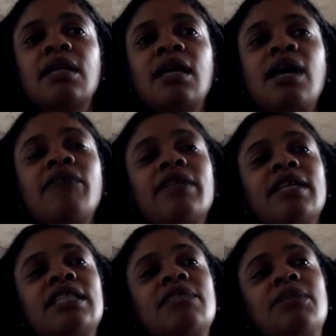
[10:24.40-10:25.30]
Every
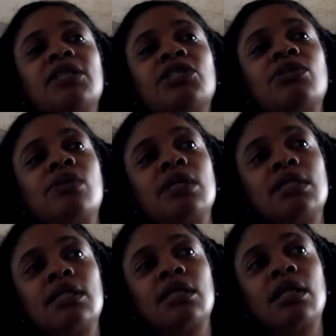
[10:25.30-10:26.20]
day should be a
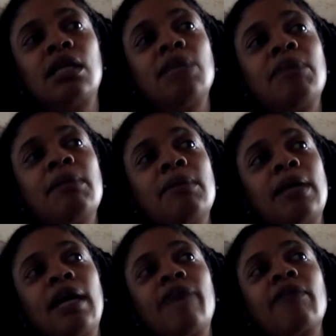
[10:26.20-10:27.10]
choice. And the people
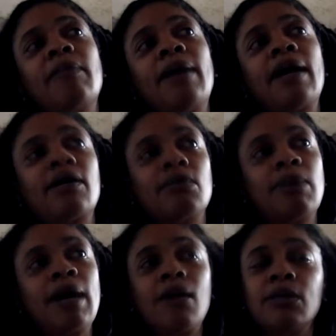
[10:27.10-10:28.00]
that have the
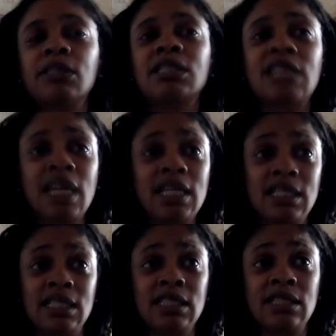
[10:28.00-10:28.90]
power to
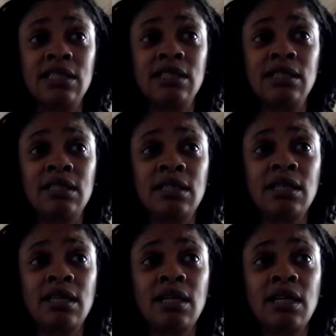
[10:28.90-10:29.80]
change
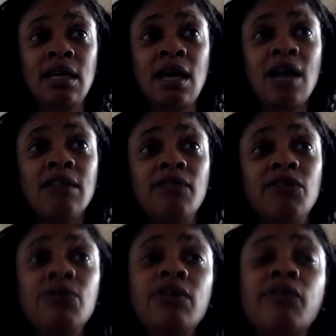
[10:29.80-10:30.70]
how the
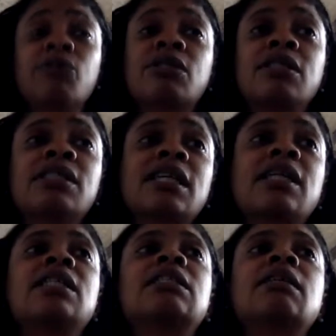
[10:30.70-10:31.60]
universe looks
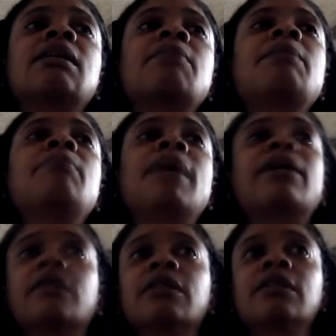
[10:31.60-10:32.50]
at us and can be
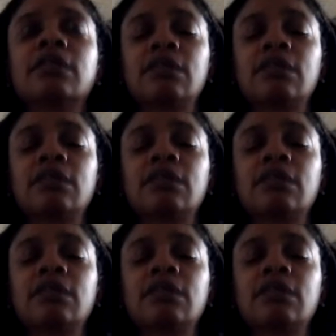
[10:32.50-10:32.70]
better,